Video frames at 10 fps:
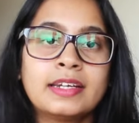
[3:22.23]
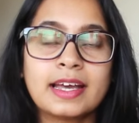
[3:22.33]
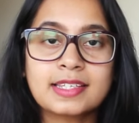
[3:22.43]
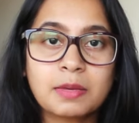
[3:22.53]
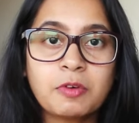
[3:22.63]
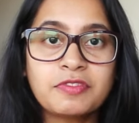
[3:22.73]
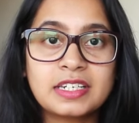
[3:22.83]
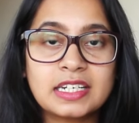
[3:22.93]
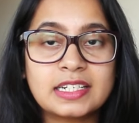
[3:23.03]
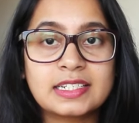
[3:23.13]
Now, some of the
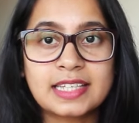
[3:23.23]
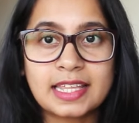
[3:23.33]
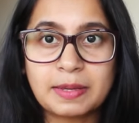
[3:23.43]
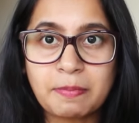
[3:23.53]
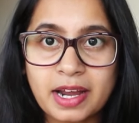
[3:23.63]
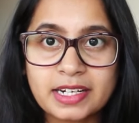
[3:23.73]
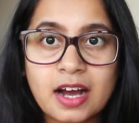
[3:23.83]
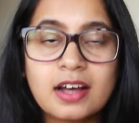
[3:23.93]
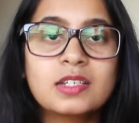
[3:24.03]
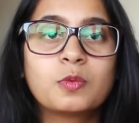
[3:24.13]
details that they might
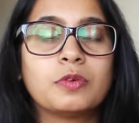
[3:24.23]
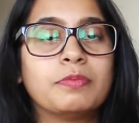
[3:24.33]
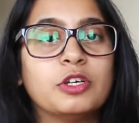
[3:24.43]
ask would